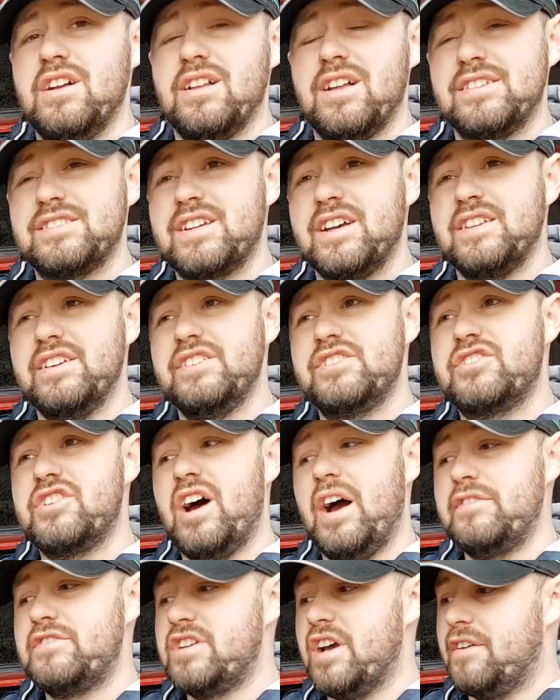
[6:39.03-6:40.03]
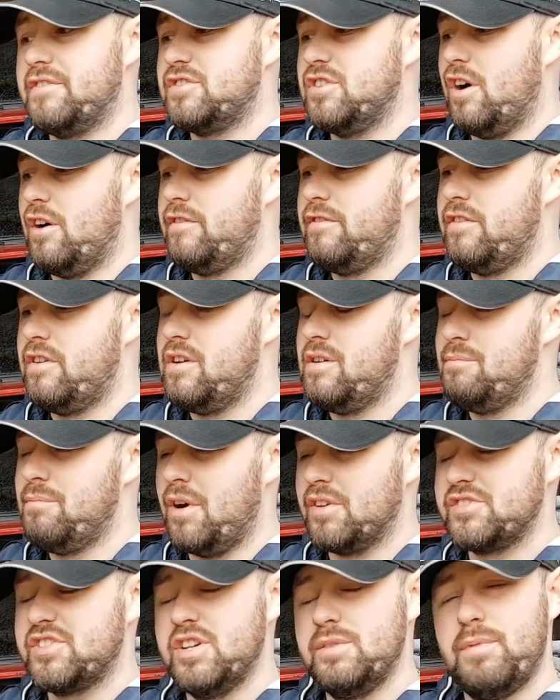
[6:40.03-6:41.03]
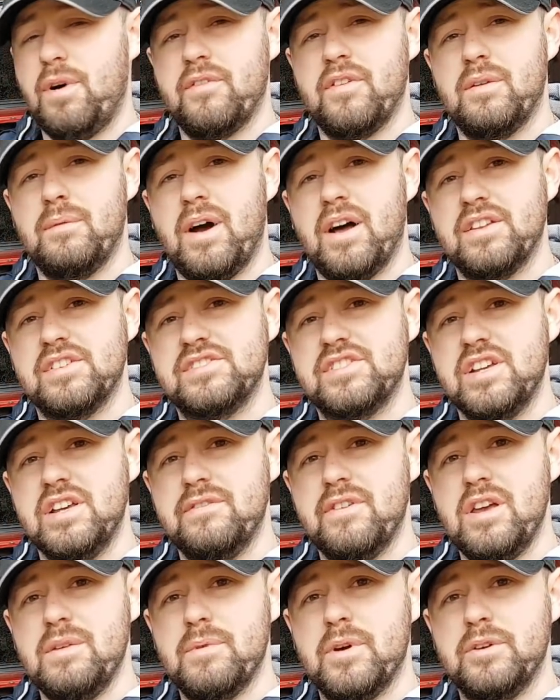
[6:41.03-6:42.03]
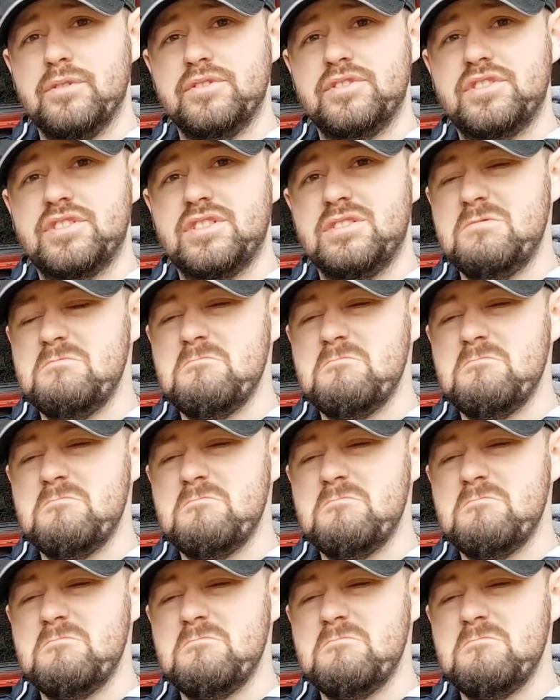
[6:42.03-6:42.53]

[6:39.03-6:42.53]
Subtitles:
let's get these drive shafts off. Not too bothered about the CV boots